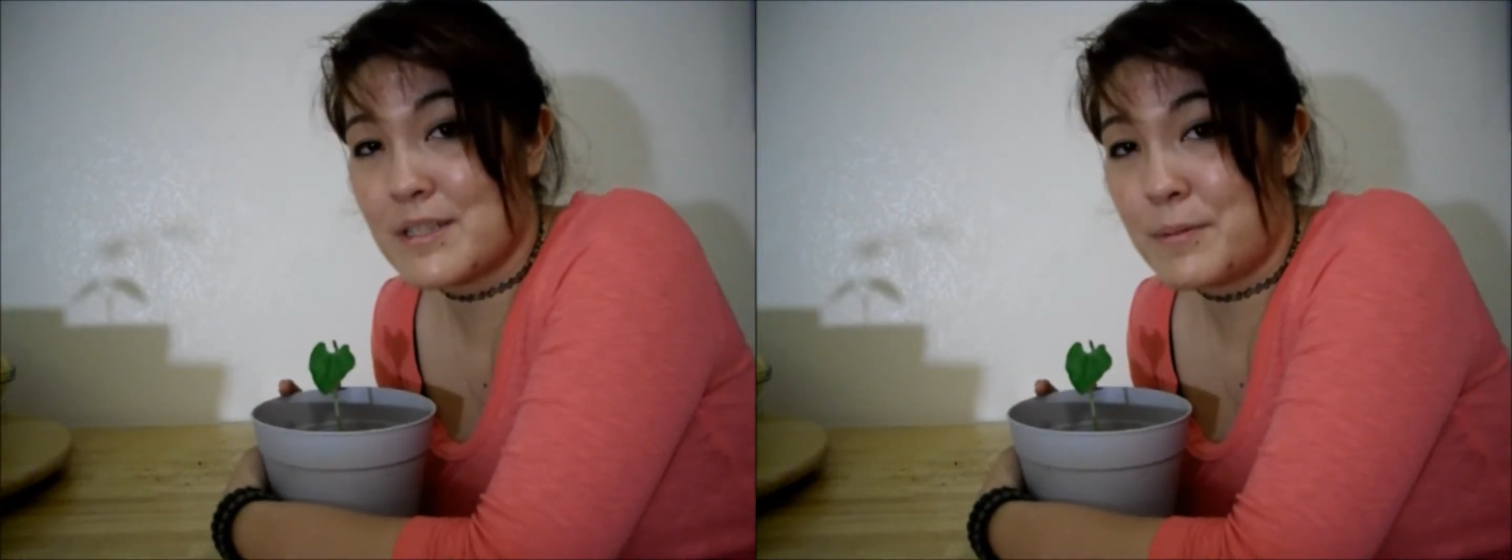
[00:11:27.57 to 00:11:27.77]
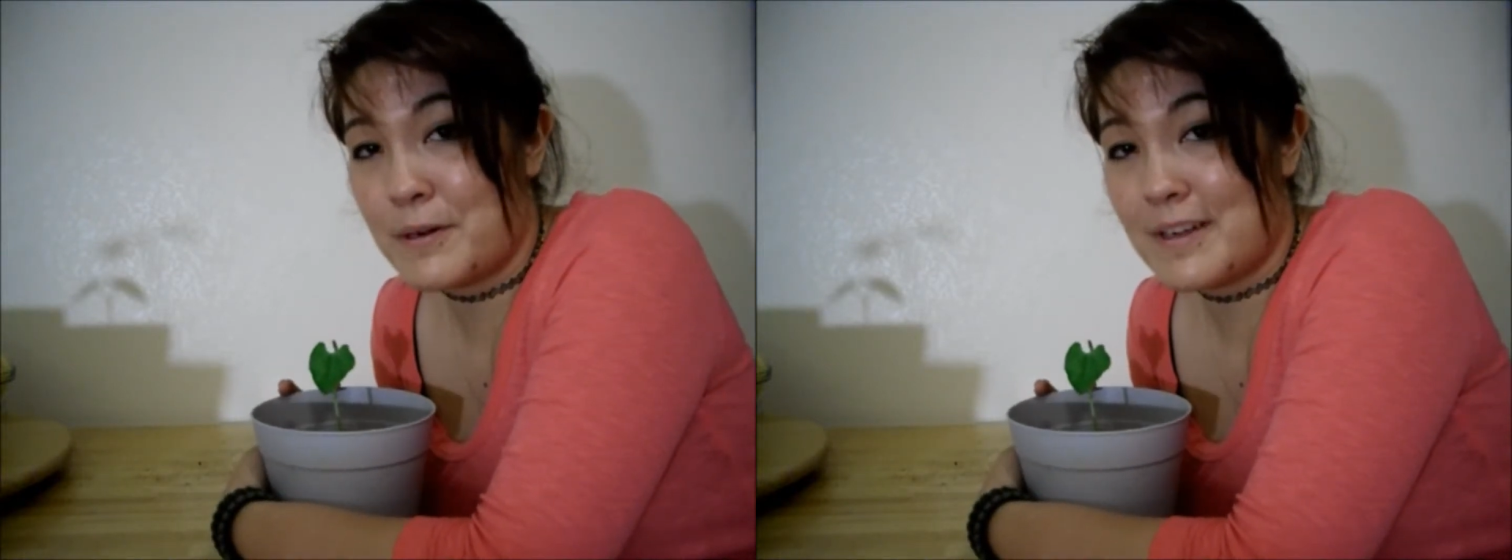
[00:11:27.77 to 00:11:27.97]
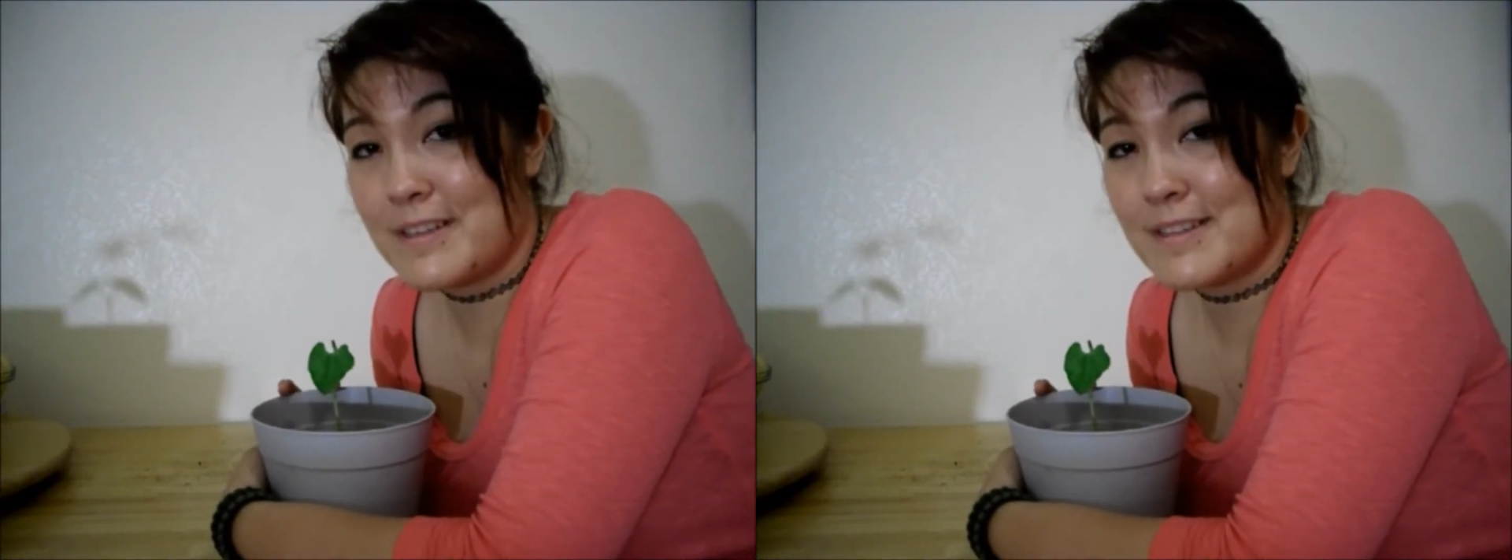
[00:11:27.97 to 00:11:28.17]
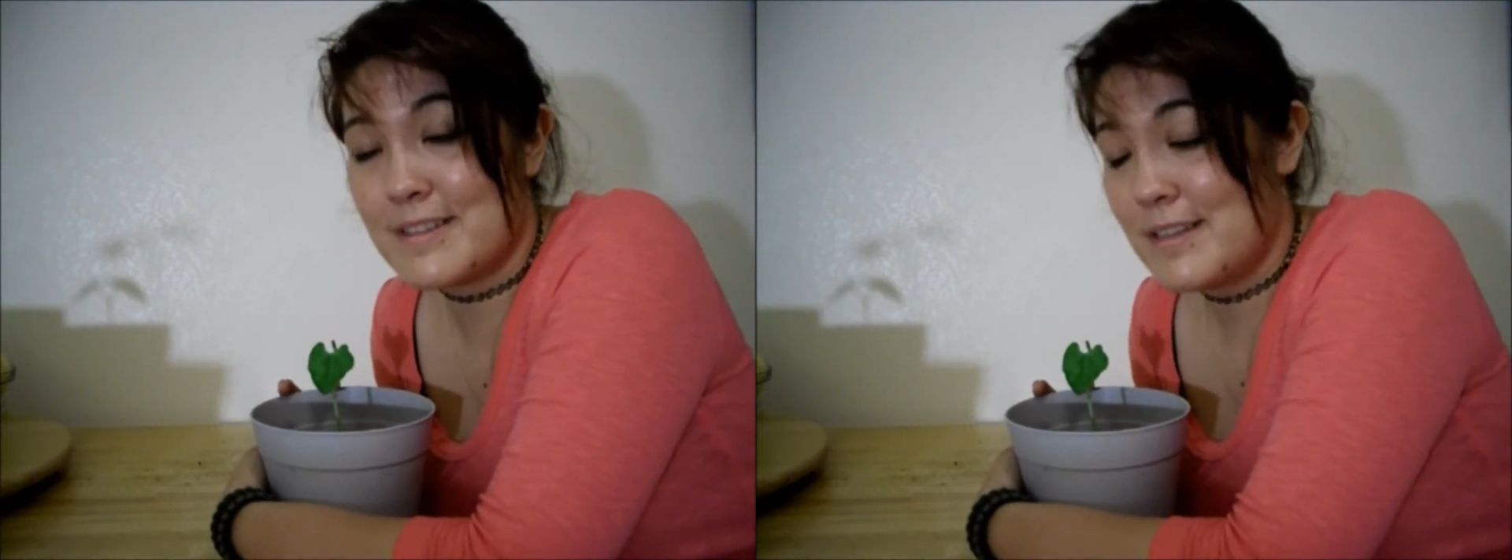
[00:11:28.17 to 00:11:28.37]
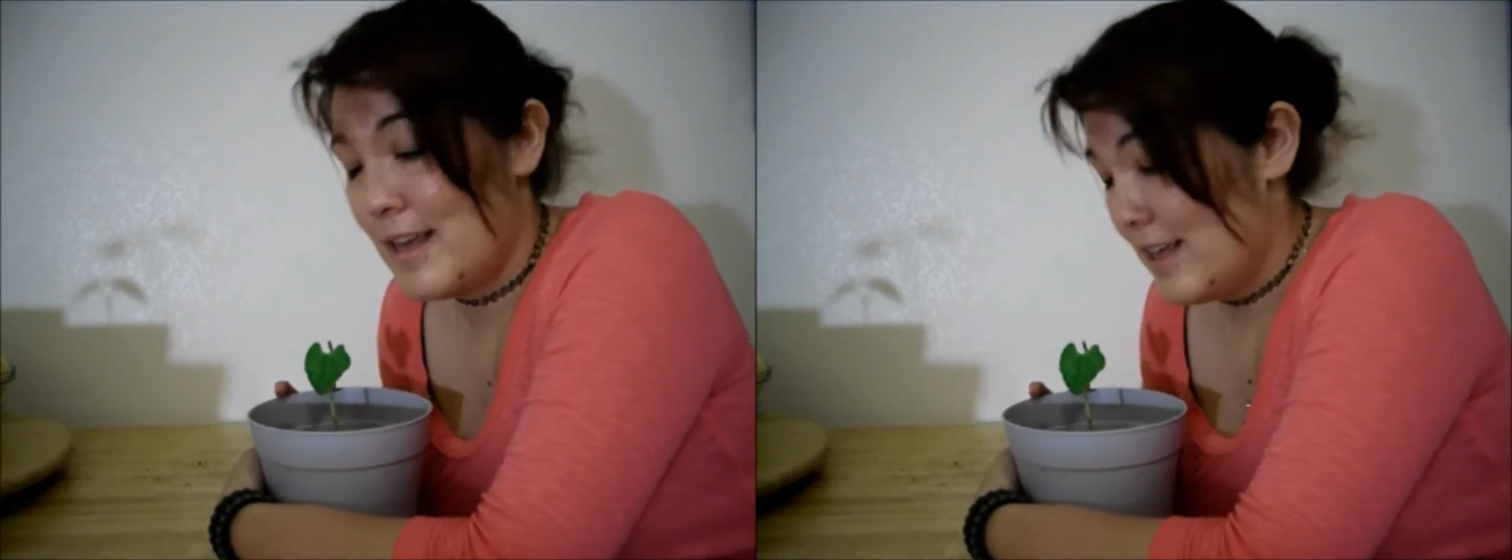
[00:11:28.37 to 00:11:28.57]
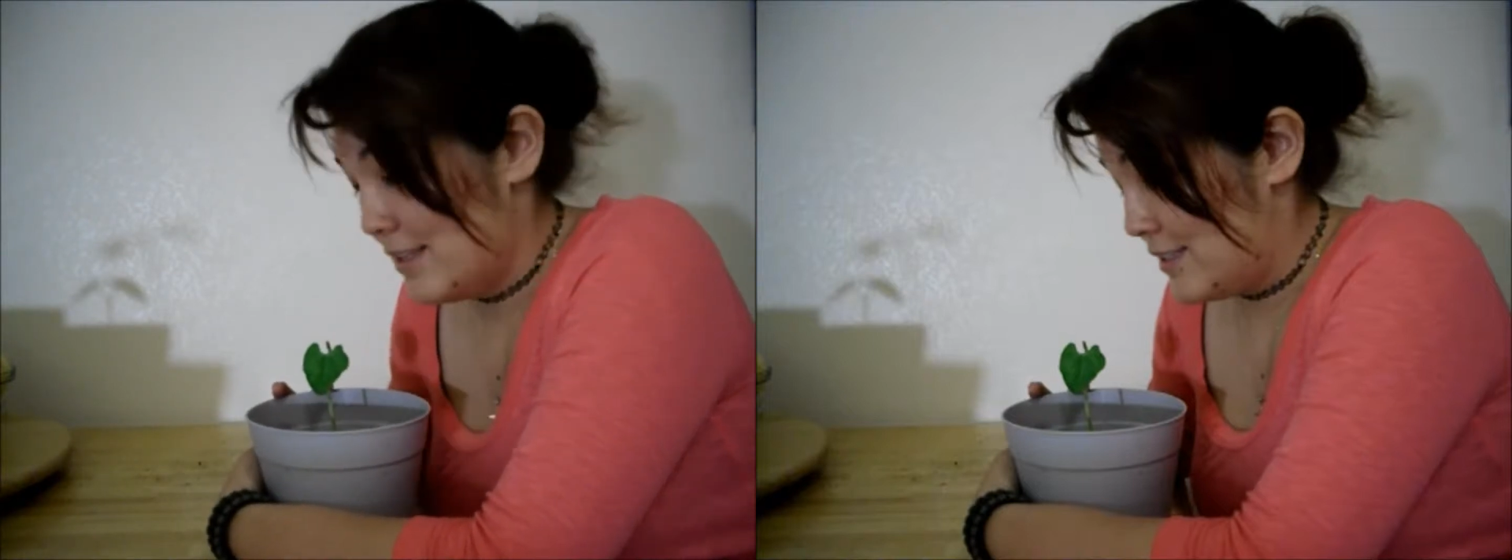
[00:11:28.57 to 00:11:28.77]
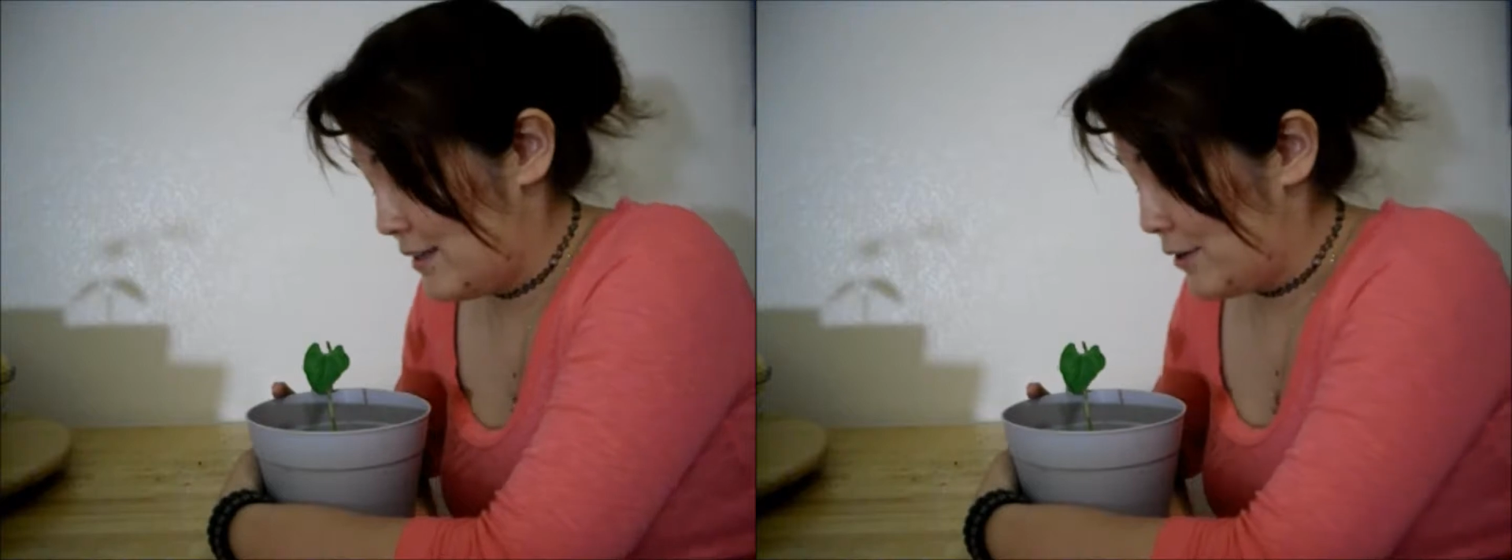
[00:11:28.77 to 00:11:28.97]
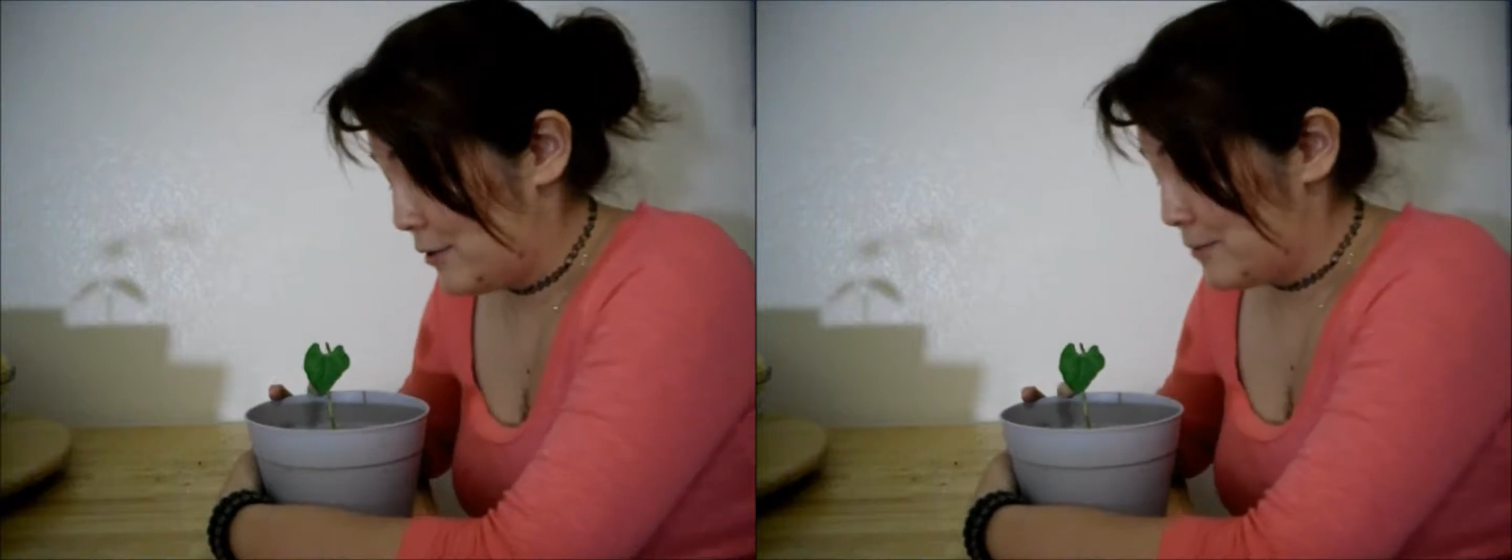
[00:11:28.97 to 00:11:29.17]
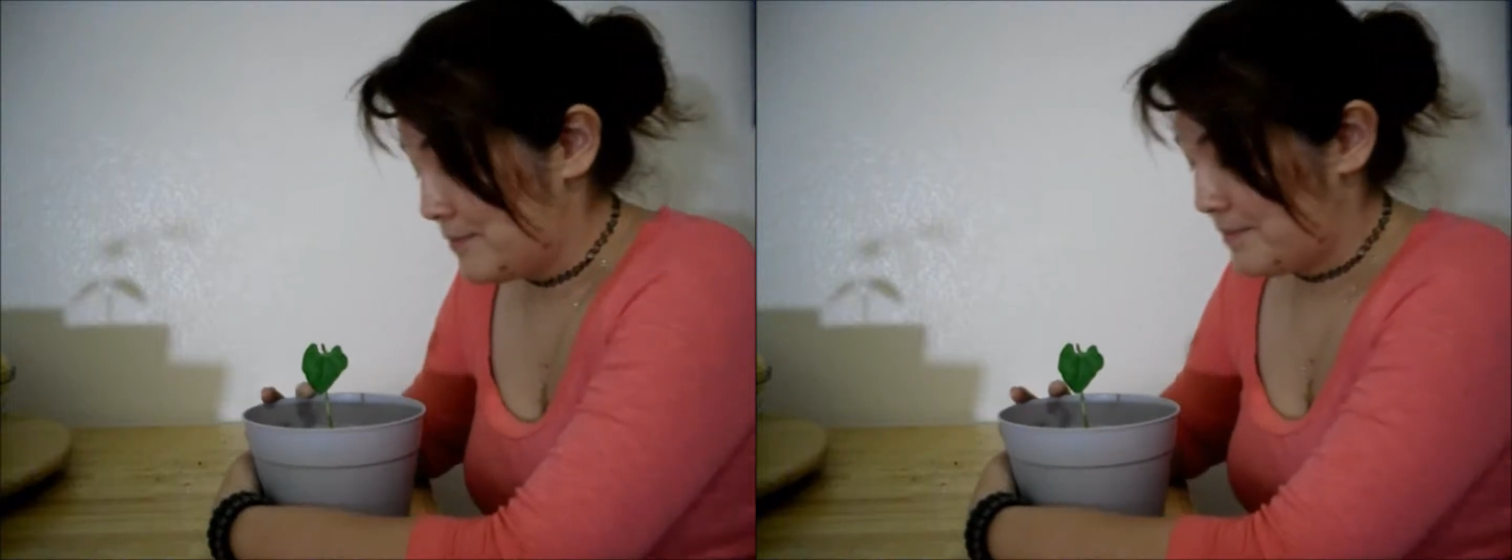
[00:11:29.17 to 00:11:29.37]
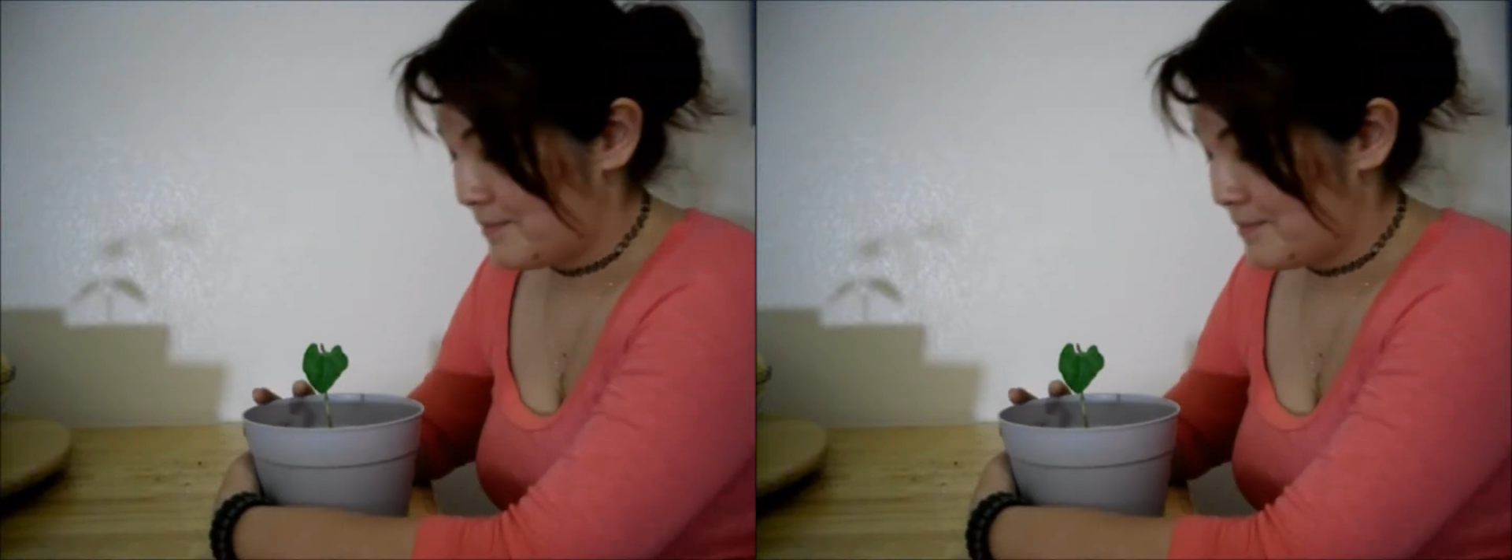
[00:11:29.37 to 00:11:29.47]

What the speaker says: experience. So